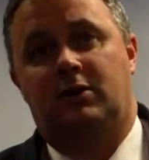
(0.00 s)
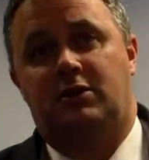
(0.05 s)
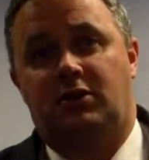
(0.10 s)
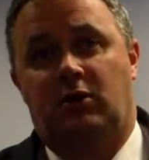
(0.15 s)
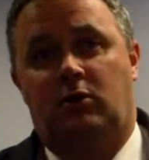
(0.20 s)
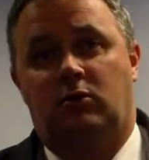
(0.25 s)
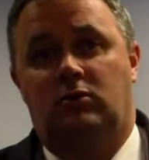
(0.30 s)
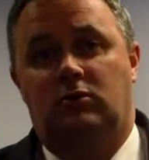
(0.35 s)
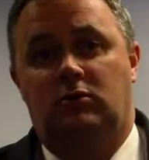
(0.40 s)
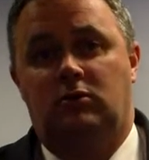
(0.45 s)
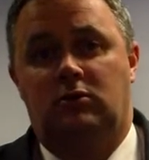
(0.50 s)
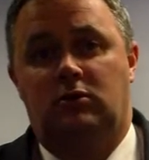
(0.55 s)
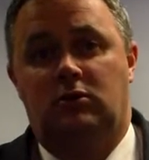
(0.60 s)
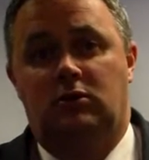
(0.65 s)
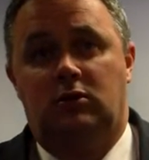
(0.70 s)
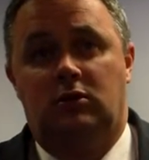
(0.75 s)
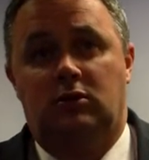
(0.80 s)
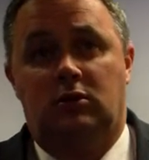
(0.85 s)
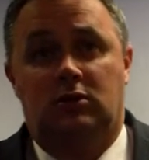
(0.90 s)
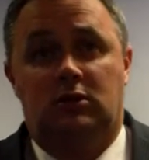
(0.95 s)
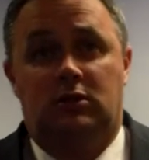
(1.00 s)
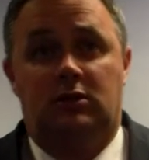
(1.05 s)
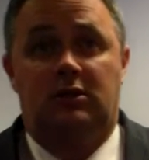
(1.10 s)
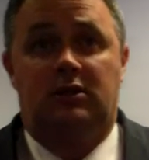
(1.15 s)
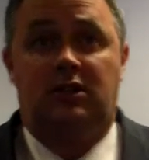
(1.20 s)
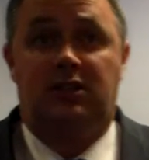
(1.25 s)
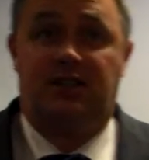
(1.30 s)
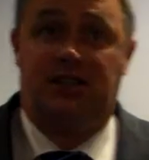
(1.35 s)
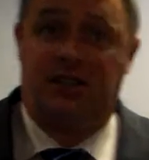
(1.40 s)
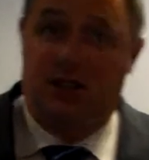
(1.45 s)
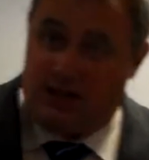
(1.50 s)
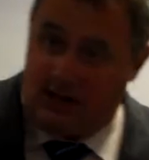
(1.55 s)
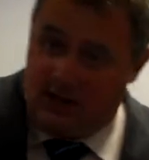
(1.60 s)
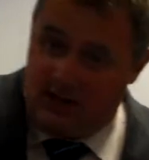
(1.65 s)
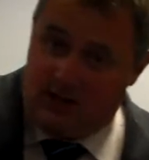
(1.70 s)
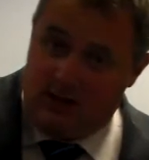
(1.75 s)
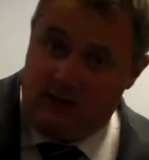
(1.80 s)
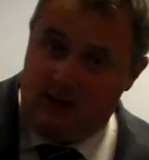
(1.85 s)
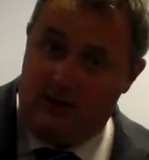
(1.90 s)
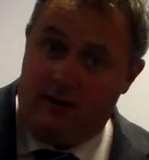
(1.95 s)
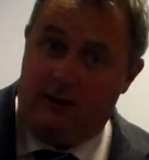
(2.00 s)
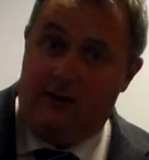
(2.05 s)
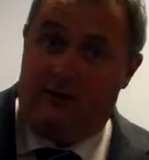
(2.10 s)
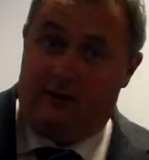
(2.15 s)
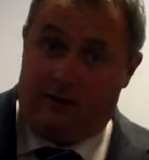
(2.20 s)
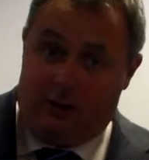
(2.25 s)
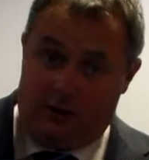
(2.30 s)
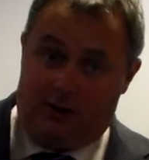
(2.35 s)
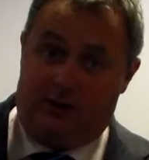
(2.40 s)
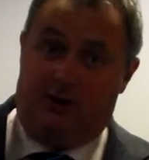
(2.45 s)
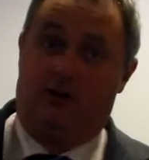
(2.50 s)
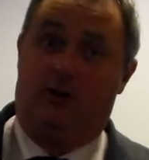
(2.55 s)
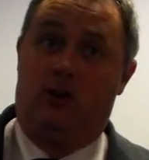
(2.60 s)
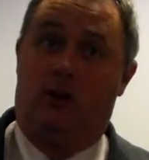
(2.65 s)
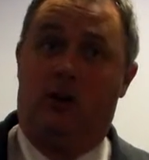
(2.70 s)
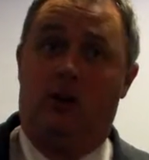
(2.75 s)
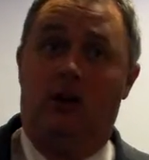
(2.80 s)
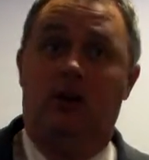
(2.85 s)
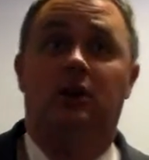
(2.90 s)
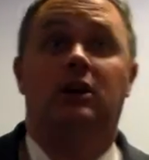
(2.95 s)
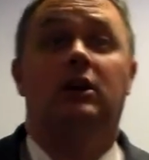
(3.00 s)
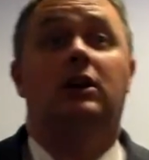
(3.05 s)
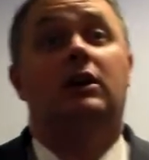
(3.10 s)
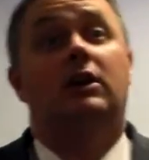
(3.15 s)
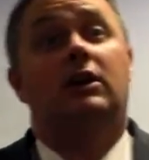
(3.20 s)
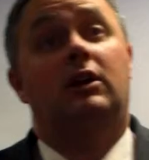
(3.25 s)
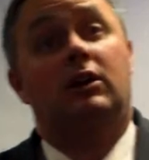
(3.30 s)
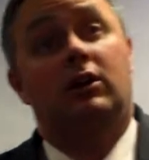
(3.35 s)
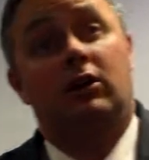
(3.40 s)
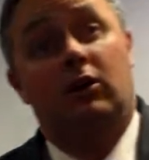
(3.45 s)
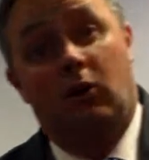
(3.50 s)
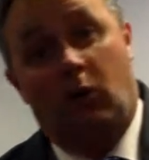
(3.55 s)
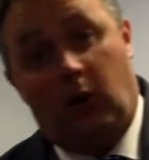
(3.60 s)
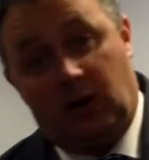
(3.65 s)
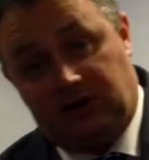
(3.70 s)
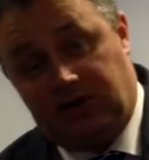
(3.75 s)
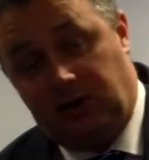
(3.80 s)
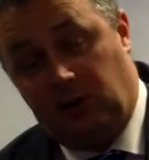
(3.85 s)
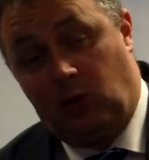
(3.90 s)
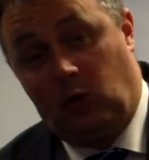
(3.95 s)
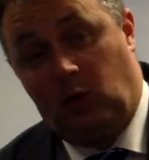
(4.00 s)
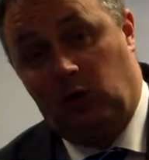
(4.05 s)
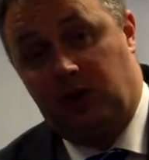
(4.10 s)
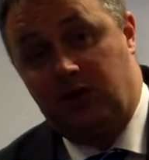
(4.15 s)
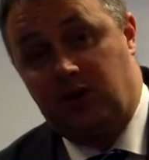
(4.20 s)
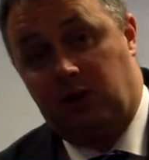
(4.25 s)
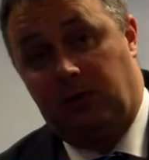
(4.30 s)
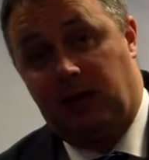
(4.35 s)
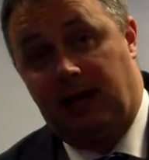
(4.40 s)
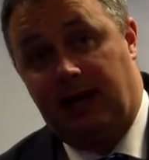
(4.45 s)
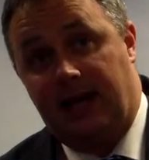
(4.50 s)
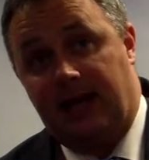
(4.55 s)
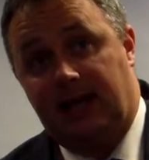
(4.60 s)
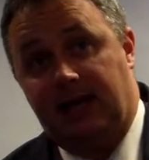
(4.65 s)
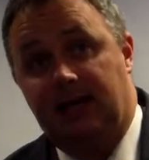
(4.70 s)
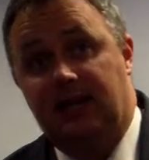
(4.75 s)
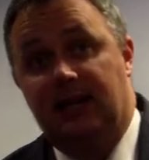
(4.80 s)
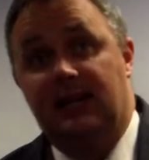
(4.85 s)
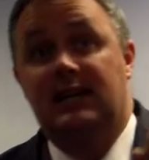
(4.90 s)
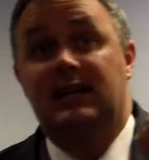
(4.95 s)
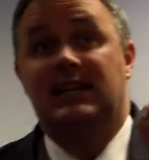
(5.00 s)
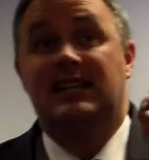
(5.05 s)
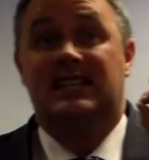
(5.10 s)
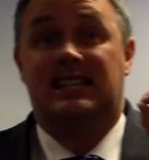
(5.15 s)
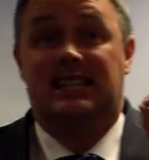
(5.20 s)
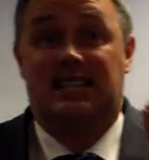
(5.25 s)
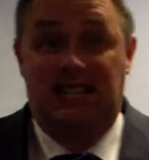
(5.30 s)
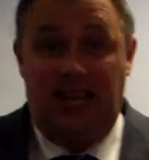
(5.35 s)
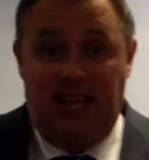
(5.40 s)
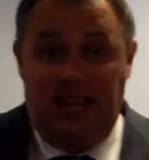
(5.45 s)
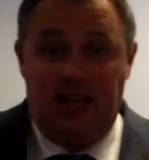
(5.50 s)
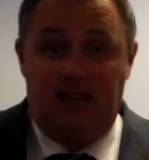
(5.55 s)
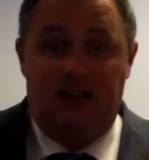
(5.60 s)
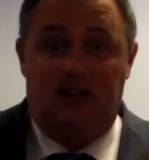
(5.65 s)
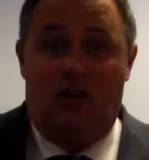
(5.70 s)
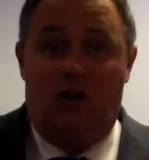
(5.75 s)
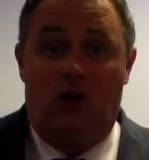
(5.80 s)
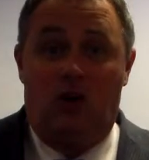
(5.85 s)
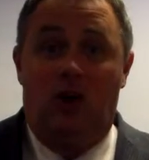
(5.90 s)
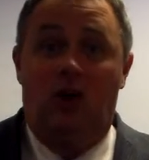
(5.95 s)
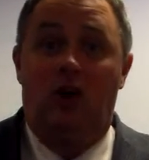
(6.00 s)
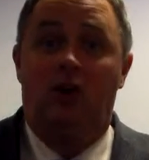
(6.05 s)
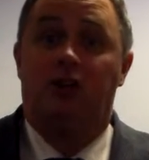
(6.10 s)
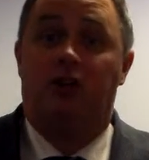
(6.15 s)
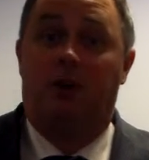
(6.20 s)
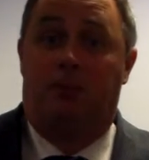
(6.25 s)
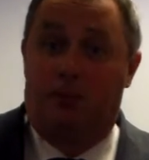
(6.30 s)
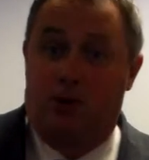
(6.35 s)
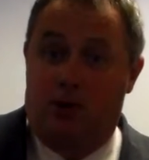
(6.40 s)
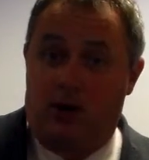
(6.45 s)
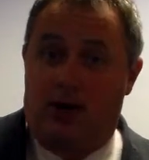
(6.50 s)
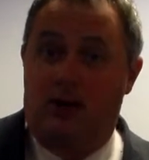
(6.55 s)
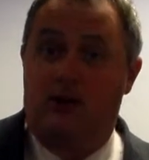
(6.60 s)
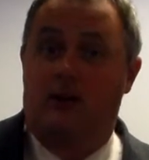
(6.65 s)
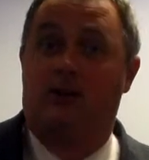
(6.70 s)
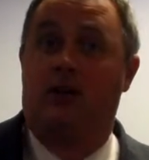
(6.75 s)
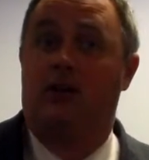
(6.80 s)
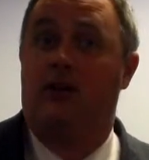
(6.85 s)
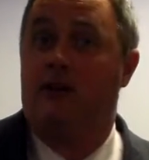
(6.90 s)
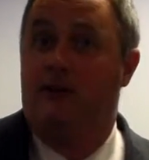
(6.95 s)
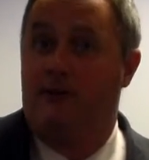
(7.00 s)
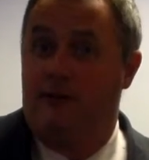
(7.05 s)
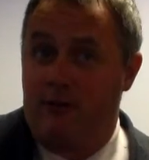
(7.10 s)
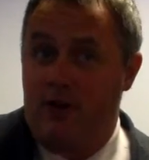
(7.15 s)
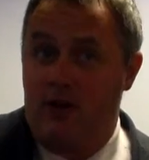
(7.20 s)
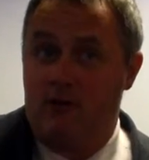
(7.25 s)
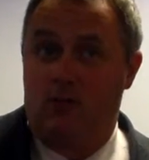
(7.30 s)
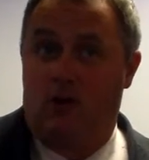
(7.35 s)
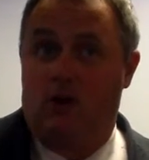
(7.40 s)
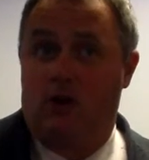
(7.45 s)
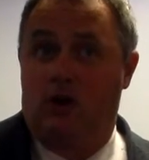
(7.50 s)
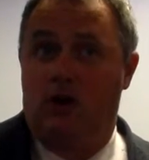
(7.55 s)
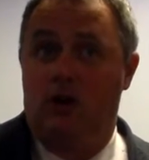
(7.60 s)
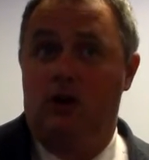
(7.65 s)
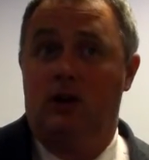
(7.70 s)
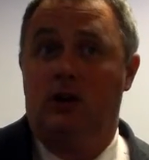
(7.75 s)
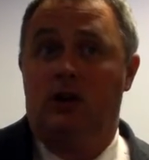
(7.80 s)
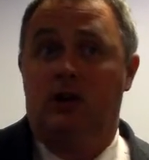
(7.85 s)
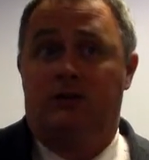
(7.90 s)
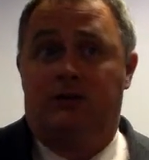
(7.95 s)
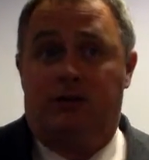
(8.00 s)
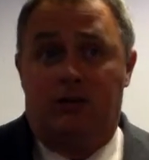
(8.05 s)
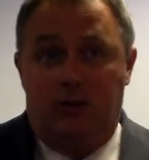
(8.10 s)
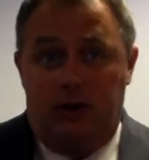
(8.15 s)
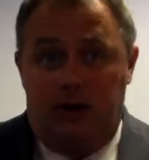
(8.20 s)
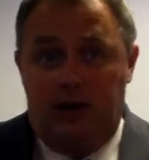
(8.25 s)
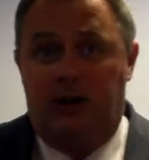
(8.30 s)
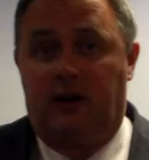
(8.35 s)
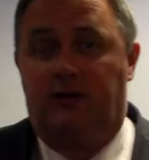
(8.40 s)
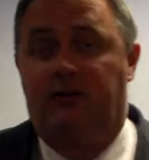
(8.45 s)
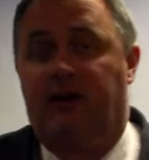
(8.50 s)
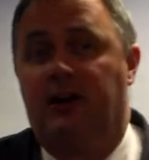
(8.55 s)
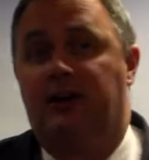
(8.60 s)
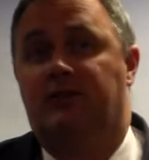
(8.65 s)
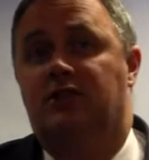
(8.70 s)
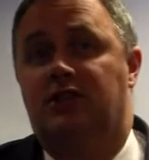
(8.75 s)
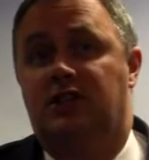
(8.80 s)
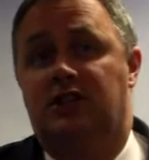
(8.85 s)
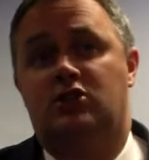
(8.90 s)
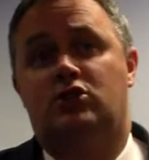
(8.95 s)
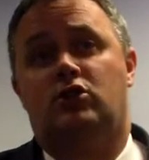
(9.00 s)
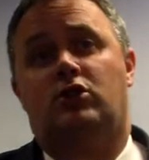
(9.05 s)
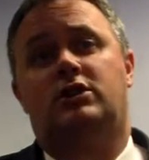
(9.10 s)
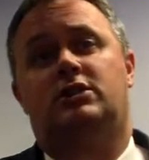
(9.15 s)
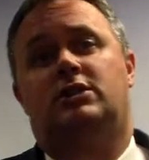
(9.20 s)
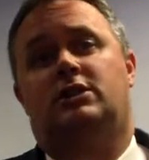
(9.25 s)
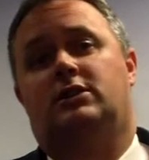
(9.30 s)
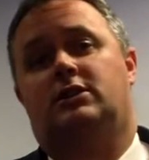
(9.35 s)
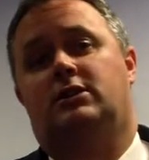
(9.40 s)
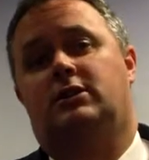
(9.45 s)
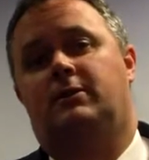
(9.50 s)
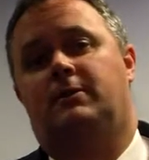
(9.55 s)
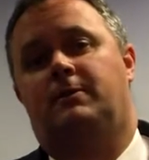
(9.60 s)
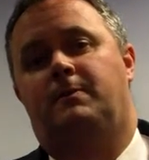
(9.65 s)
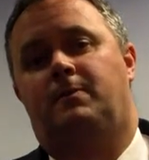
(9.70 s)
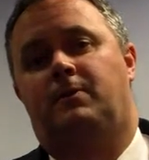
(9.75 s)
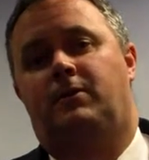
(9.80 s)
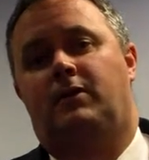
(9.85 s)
So, decide, first of all, what's the role that you're playing. Second of all, the product framework from within our 5 or 6 choices.